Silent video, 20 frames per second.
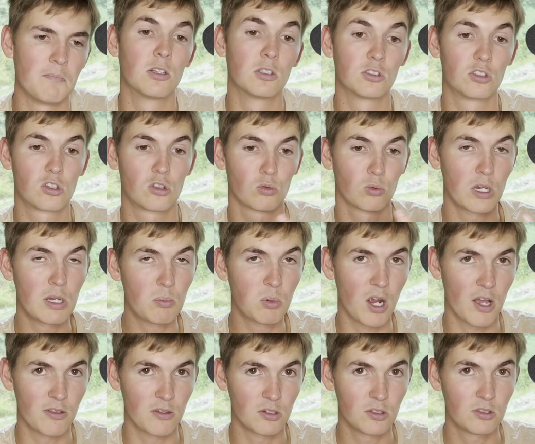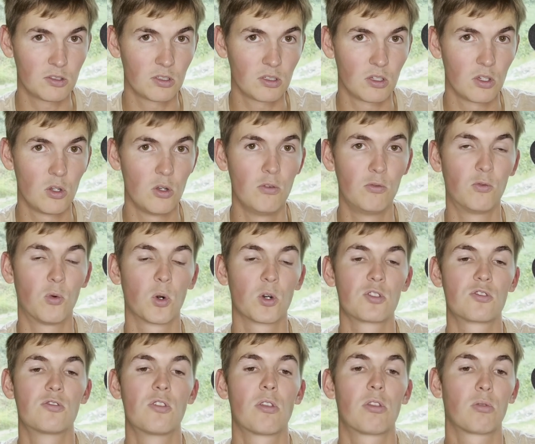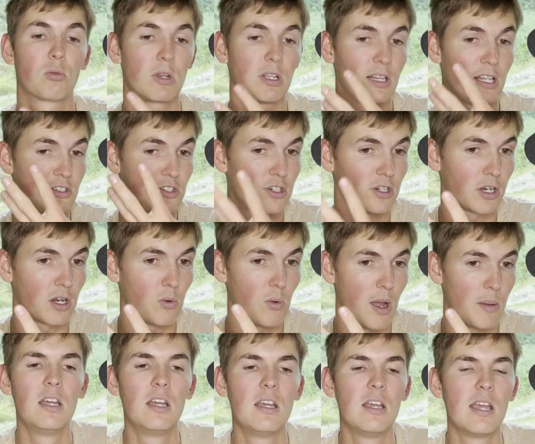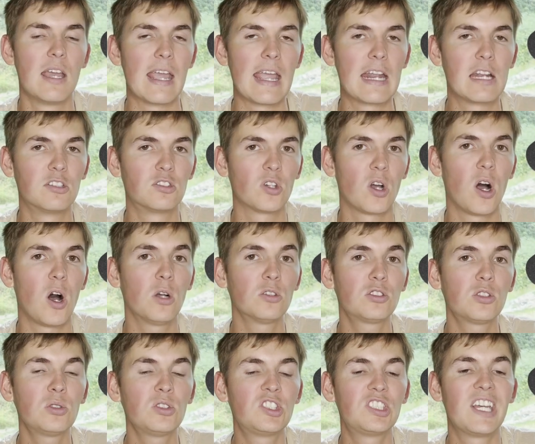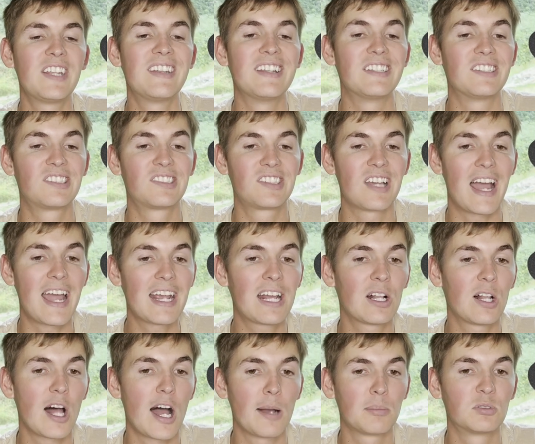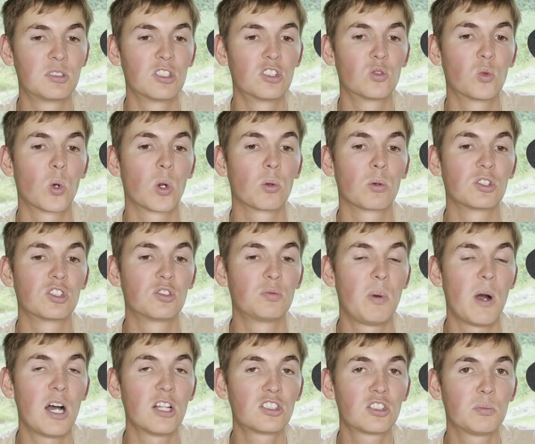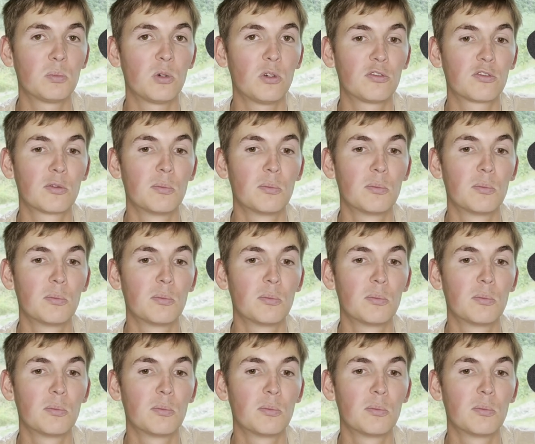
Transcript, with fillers: There's three brothers who forged the three legendary weapons, and it's also said that Cyclopses were responsible for